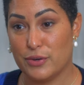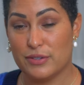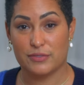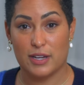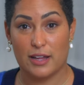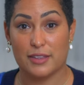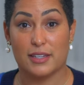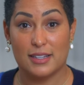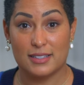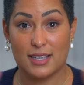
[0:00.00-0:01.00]
If not,
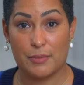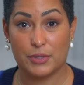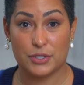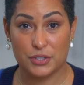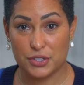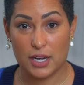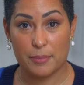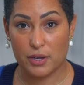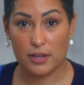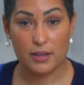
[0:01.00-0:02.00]
then it's coming. Just check
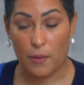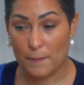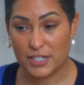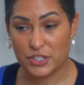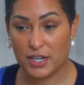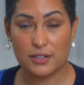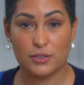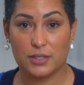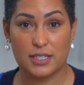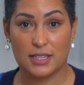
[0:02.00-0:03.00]
back on my
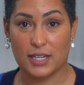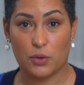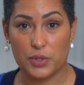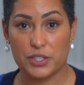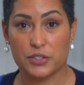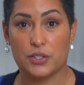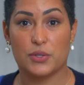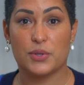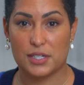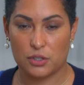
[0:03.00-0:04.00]
channel in like a week or
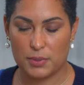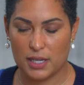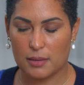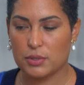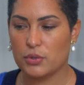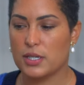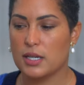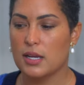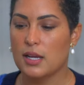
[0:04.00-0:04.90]
two and it'll be uploaded